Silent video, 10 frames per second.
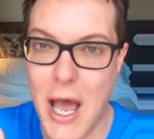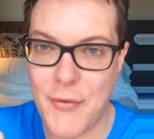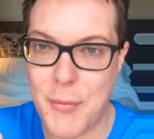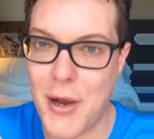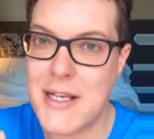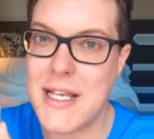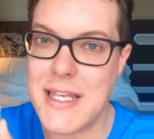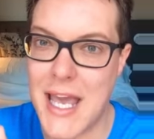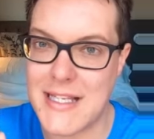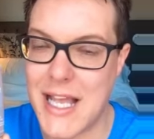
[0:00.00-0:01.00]
Half the price,
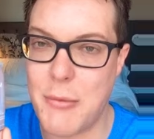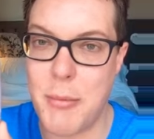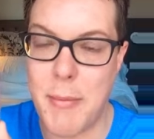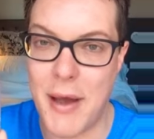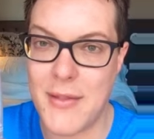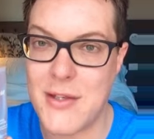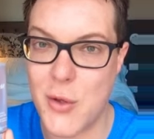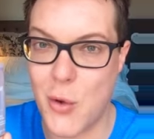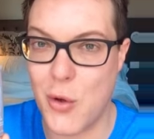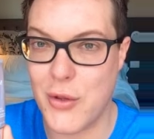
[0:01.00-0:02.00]
yes, I would be buying
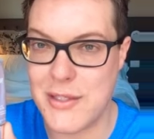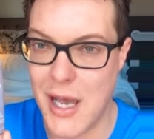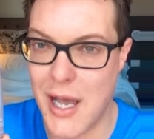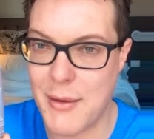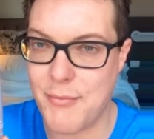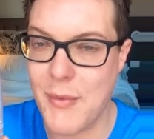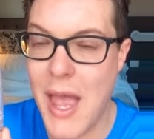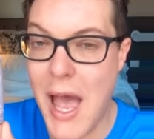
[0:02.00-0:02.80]
this all the time.